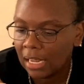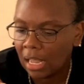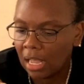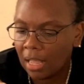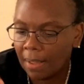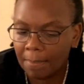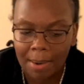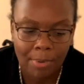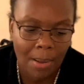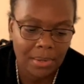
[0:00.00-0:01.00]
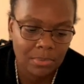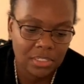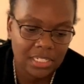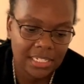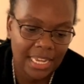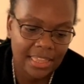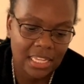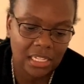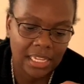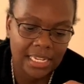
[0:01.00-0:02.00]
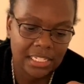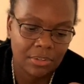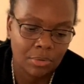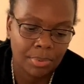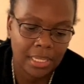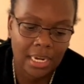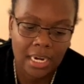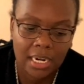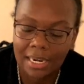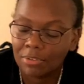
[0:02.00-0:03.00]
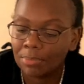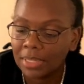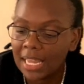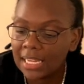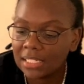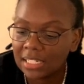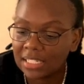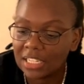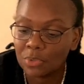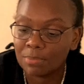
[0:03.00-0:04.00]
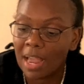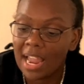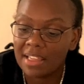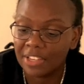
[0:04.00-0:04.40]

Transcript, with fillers: Um, I probably will need to get the glazing repaired and replaced because this was my